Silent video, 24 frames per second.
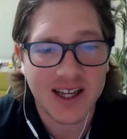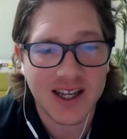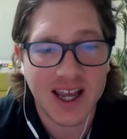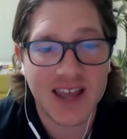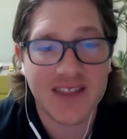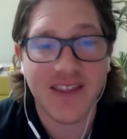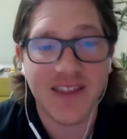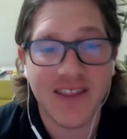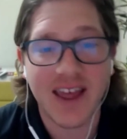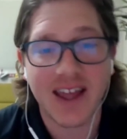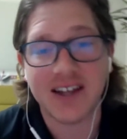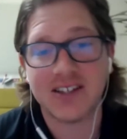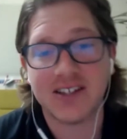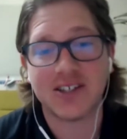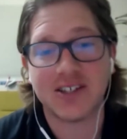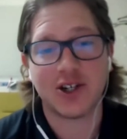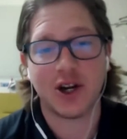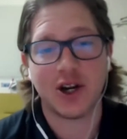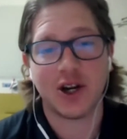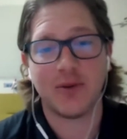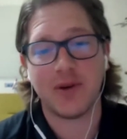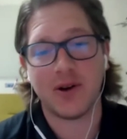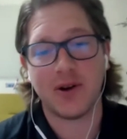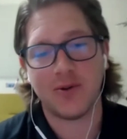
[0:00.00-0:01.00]
then
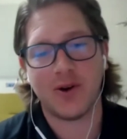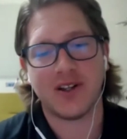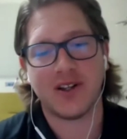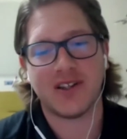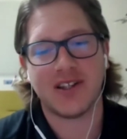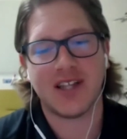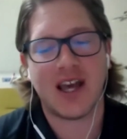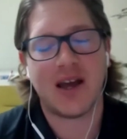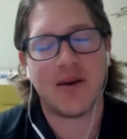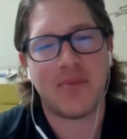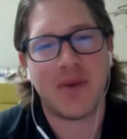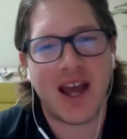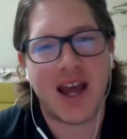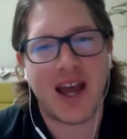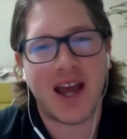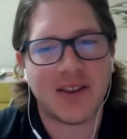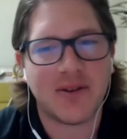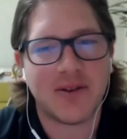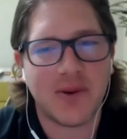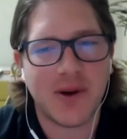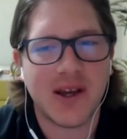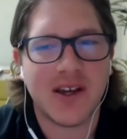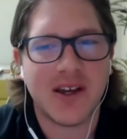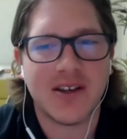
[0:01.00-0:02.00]
determine what that
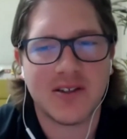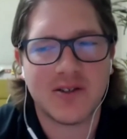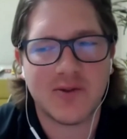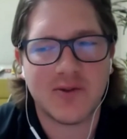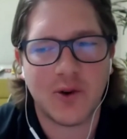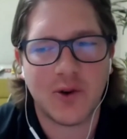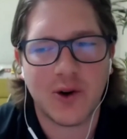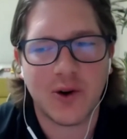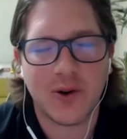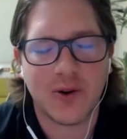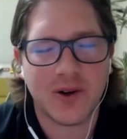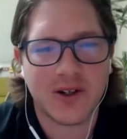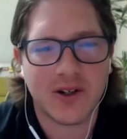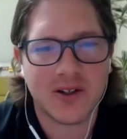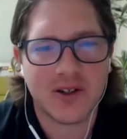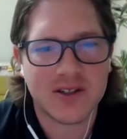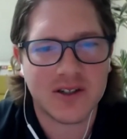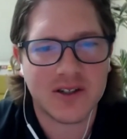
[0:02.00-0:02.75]
pathway is forward.